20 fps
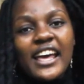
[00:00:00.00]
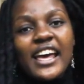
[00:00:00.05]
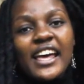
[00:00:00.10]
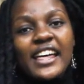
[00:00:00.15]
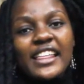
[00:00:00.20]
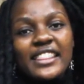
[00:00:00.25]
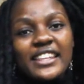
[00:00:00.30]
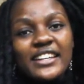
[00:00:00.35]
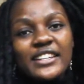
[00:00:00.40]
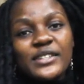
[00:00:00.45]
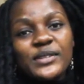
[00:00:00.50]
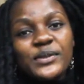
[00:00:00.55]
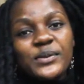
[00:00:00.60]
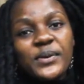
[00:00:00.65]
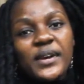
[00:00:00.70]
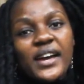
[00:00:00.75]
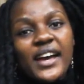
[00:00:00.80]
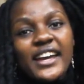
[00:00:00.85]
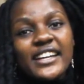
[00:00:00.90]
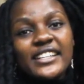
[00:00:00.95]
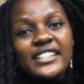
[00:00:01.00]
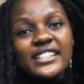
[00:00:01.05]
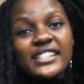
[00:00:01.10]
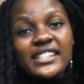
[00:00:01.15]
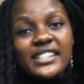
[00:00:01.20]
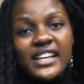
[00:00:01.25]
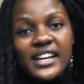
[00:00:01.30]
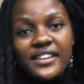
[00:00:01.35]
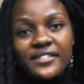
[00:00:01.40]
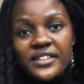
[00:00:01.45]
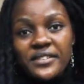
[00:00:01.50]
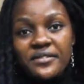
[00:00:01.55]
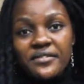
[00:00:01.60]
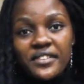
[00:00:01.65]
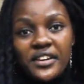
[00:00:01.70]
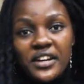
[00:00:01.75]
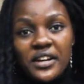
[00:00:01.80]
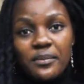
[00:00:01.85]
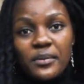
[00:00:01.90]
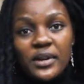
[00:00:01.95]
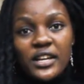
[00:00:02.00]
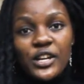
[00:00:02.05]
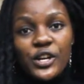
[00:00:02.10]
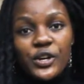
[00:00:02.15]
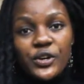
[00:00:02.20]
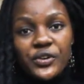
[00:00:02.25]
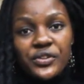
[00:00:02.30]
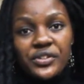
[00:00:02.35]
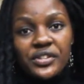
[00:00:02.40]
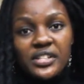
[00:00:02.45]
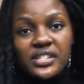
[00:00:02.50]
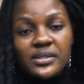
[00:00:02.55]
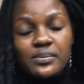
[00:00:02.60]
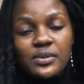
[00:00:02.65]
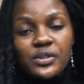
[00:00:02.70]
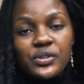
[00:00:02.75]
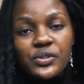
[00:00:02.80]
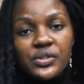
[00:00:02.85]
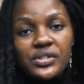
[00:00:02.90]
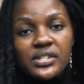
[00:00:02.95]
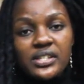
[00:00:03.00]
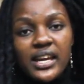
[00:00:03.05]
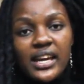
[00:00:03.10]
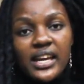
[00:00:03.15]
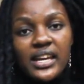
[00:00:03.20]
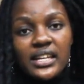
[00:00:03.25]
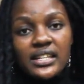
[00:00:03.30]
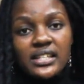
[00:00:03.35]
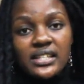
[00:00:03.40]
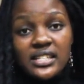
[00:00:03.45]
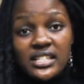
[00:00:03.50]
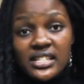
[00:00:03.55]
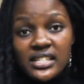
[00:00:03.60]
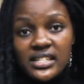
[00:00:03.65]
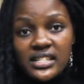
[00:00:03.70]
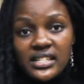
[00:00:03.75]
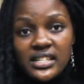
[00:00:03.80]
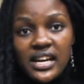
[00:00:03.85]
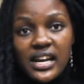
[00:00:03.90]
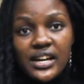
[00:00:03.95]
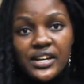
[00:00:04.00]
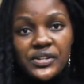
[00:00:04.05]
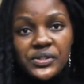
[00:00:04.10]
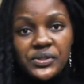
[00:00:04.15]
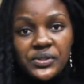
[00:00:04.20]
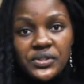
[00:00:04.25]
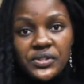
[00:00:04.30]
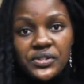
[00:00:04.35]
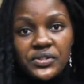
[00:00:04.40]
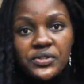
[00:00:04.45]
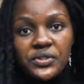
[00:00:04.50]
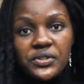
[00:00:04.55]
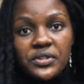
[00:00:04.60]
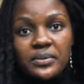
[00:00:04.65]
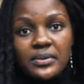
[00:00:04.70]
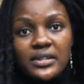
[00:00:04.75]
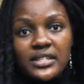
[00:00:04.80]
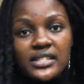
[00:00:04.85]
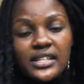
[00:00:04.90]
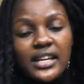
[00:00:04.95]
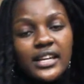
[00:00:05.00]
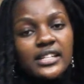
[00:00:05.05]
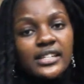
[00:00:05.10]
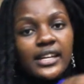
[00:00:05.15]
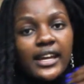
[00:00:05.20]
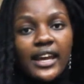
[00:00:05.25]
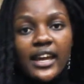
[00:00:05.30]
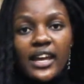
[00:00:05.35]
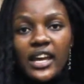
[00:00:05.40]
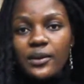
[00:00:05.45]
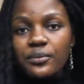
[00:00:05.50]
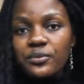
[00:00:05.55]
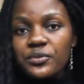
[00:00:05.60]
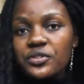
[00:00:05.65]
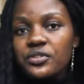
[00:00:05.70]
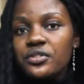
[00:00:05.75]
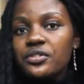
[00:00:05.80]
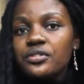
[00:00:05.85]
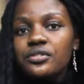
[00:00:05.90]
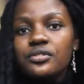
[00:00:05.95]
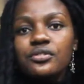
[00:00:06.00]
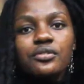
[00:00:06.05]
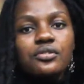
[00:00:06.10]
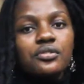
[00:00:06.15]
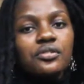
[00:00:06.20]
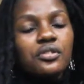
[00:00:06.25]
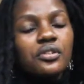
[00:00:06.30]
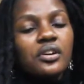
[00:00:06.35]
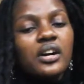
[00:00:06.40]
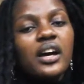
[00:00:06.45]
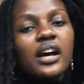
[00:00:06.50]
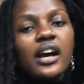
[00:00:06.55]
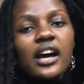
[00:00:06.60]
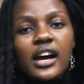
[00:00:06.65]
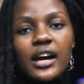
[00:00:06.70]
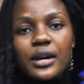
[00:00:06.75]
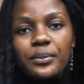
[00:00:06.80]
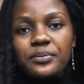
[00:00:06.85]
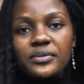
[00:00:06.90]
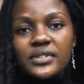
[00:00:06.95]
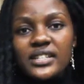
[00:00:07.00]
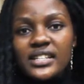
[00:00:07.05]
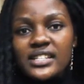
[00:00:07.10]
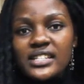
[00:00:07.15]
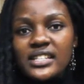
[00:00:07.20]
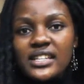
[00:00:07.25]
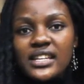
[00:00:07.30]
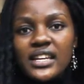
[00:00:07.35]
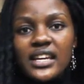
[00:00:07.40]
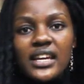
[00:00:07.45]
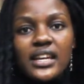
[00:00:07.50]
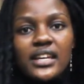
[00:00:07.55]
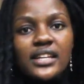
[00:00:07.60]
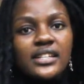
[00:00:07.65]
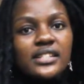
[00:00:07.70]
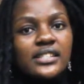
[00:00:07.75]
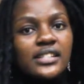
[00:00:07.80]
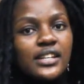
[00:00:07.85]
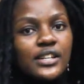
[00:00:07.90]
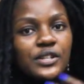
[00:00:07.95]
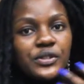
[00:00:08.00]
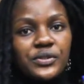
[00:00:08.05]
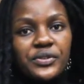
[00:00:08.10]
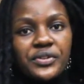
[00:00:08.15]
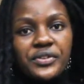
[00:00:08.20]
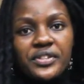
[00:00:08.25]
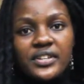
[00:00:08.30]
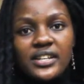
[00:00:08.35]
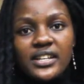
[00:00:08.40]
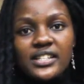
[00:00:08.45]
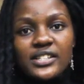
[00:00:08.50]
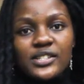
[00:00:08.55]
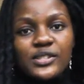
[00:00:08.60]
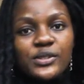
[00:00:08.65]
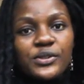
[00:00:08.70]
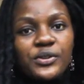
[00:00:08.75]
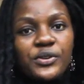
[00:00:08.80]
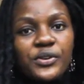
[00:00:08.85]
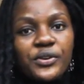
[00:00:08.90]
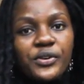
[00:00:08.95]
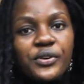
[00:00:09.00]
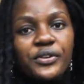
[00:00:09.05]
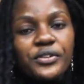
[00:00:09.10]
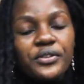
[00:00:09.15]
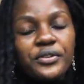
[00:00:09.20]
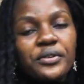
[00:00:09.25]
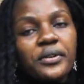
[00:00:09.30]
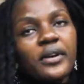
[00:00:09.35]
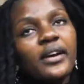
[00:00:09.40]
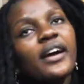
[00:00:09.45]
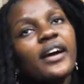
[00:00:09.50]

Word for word: that is where i discovered very many authors because i had created a resource document and i kept on you know updating it and all that so you know